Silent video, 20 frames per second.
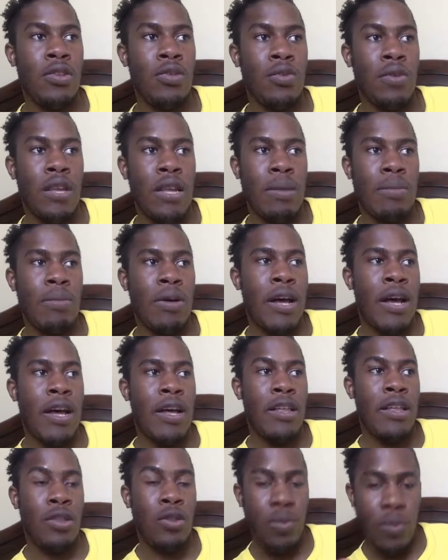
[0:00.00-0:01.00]
you can
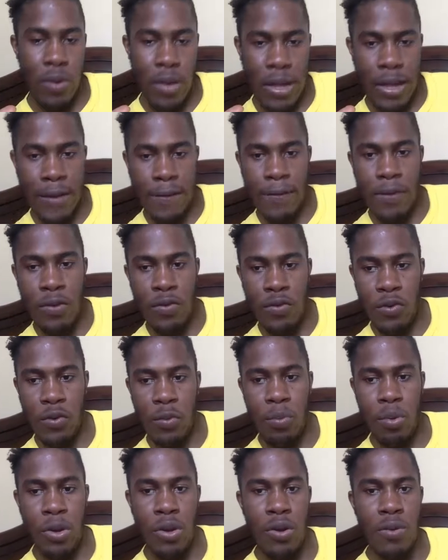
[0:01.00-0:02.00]
buy, you if you
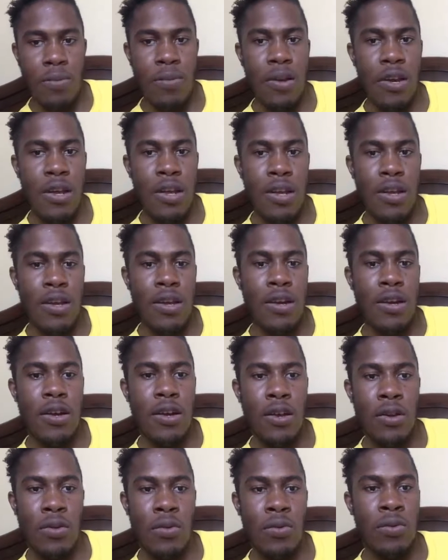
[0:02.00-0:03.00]
just put your money
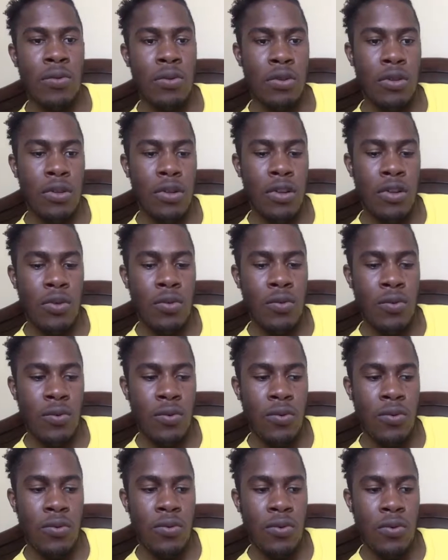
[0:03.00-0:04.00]
here,
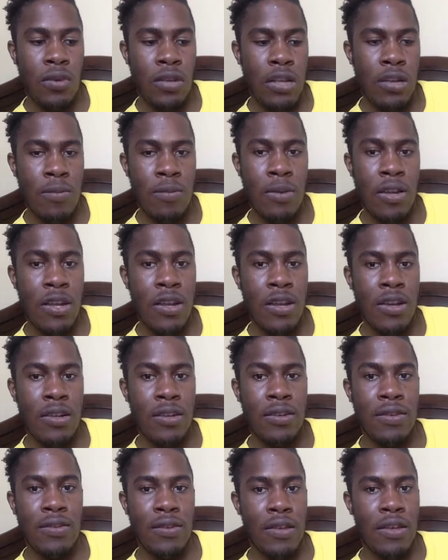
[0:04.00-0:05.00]
you'll
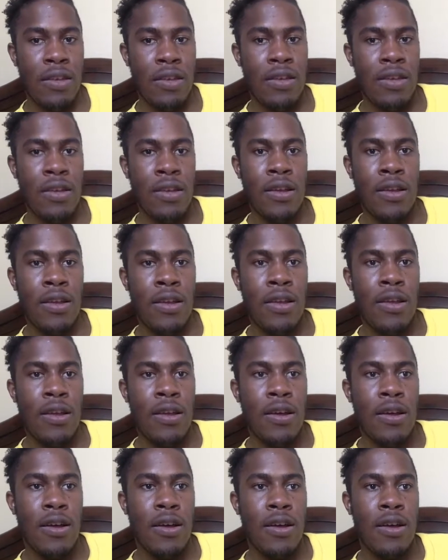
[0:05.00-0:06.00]
immediately see
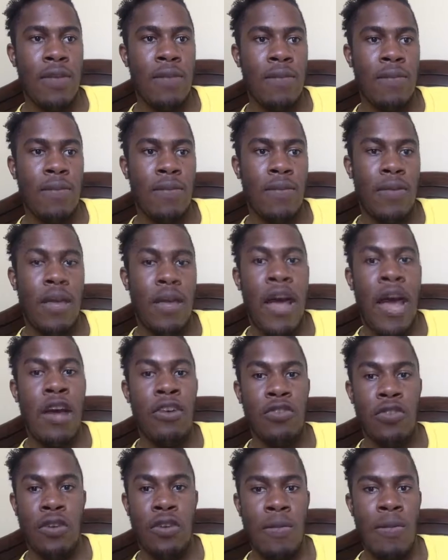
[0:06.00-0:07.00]

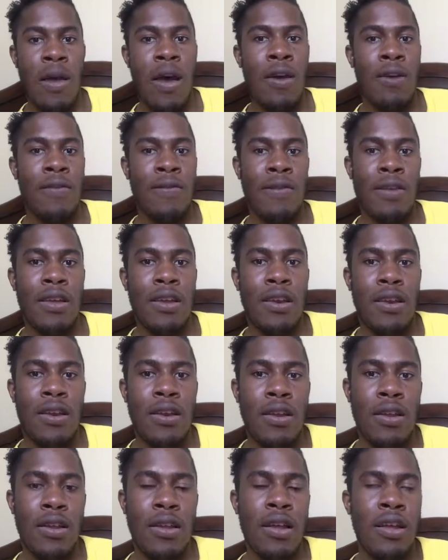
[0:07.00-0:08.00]
cash come out of it.
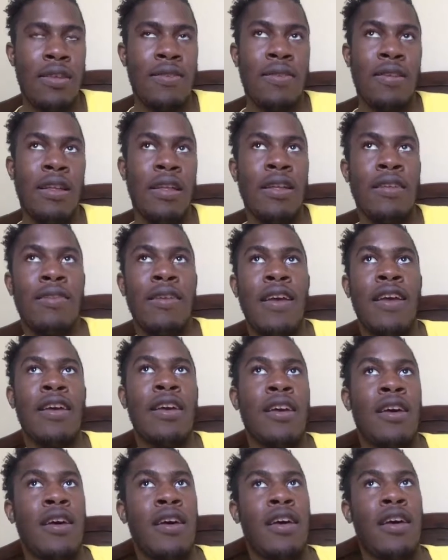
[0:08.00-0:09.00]
It's
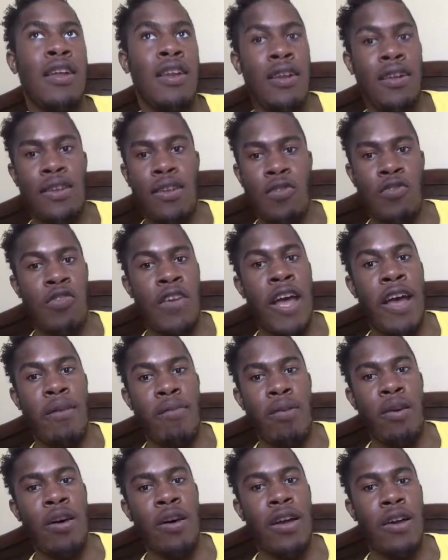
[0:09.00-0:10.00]
like hitting the
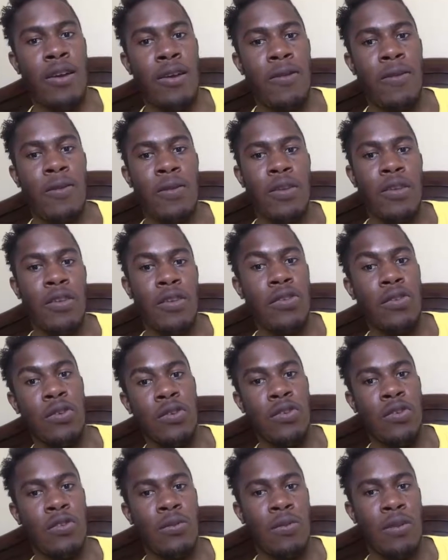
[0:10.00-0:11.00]
jackpot,
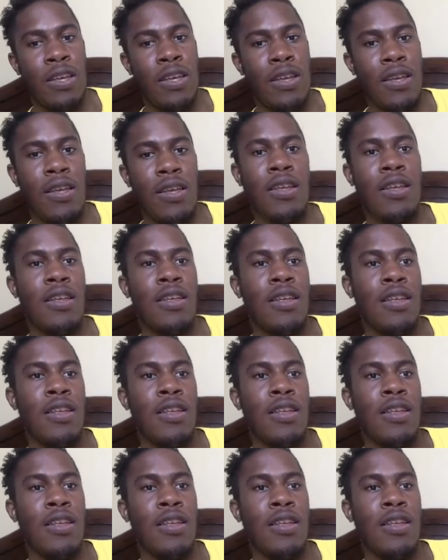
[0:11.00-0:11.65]
so to speak.